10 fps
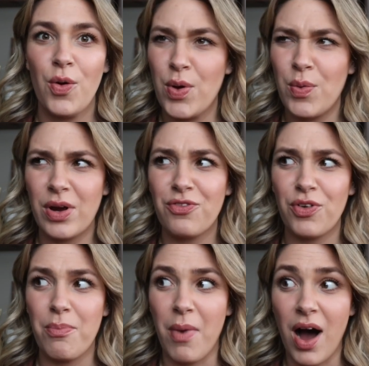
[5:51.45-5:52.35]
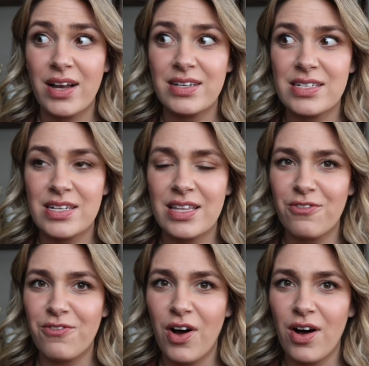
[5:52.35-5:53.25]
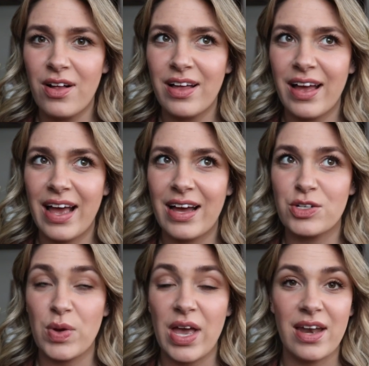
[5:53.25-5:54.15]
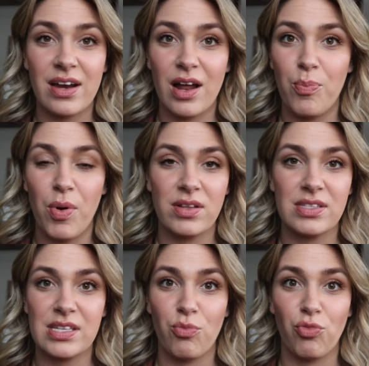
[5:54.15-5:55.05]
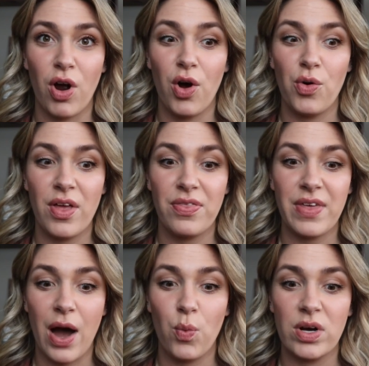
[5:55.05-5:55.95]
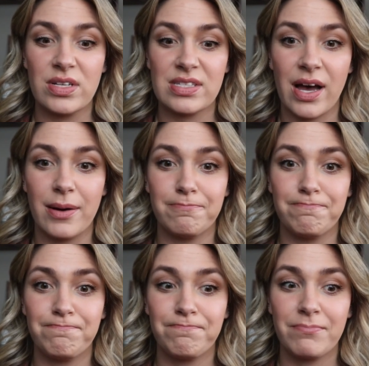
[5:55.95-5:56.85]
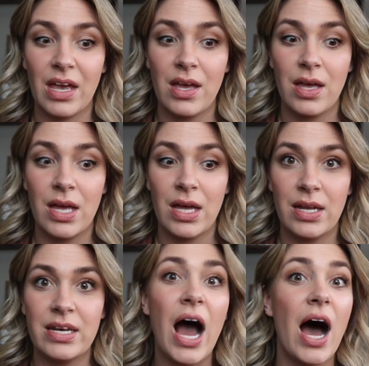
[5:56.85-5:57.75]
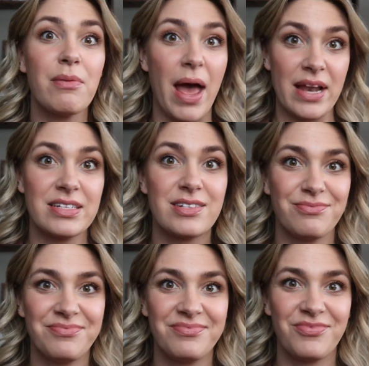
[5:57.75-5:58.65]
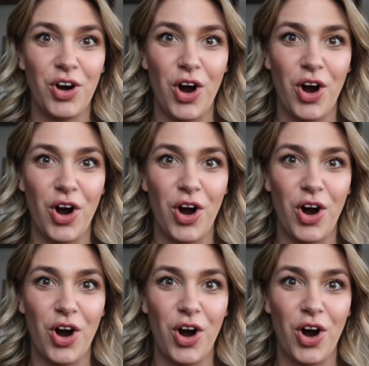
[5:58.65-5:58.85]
we were in Vermont in the fall and we ended up on some road that was um, not meant for